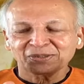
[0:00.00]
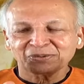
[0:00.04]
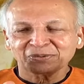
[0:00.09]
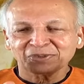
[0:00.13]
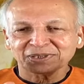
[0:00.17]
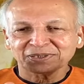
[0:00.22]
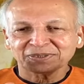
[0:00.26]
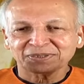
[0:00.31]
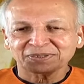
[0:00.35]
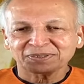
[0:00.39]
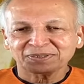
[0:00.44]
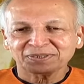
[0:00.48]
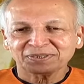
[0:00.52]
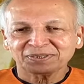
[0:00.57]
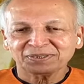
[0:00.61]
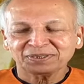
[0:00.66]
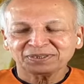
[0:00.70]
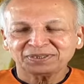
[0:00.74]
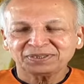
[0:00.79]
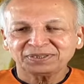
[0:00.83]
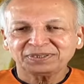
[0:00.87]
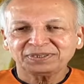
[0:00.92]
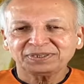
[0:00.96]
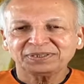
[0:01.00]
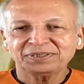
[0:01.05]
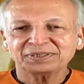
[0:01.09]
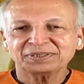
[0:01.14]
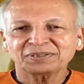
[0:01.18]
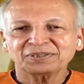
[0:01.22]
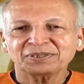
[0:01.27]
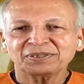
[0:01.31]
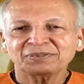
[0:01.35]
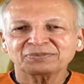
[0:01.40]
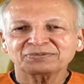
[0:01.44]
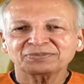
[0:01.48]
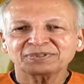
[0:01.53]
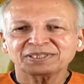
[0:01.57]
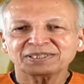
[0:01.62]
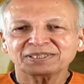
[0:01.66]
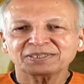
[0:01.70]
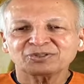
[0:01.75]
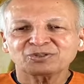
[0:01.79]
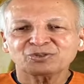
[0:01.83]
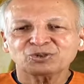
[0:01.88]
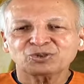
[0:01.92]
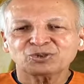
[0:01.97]
one third of the
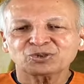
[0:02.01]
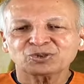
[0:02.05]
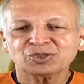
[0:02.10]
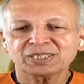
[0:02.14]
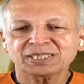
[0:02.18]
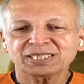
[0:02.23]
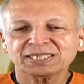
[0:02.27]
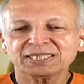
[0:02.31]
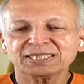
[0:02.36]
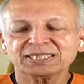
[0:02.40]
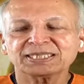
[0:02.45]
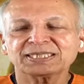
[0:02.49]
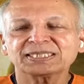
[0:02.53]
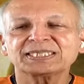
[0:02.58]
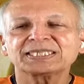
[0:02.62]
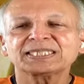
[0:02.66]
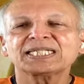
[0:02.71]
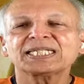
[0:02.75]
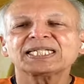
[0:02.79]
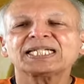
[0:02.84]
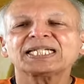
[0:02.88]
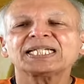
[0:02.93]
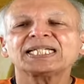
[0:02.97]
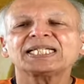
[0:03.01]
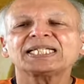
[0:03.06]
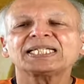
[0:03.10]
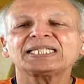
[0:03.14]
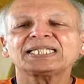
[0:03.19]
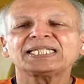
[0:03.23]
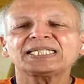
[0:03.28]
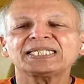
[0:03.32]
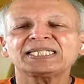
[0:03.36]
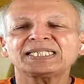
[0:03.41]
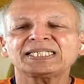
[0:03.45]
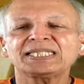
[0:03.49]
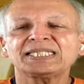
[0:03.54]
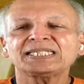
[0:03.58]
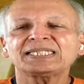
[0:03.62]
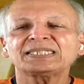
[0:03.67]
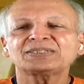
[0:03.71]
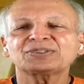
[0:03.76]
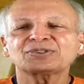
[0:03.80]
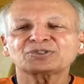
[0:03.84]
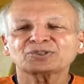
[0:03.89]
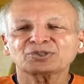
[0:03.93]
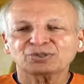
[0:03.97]
cortex
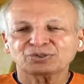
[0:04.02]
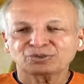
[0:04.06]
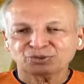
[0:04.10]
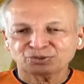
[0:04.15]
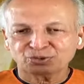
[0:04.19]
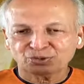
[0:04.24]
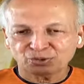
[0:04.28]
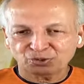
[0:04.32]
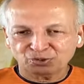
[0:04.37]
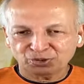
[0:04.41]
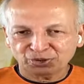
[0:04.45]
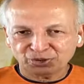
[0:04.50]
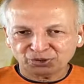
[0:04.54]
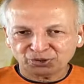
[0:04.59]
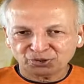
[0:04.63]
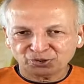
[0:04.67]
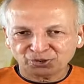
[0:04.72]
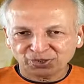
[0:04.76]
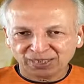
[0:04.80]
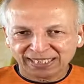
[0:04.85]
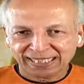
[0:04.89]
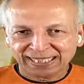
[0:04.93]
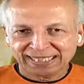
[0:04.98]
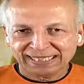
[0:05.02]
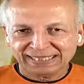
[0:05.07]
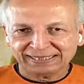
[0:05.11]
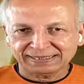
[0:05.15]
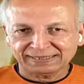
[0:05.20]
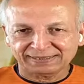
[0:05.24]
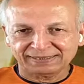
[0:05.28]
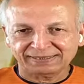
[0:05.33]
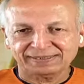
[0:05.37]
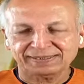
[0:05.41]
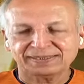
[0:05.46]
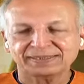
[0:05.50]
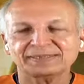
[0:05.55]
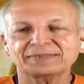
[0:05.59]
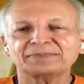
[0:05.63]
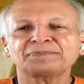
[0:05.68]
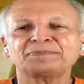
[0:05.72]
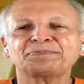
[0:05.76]
is controlling your hand.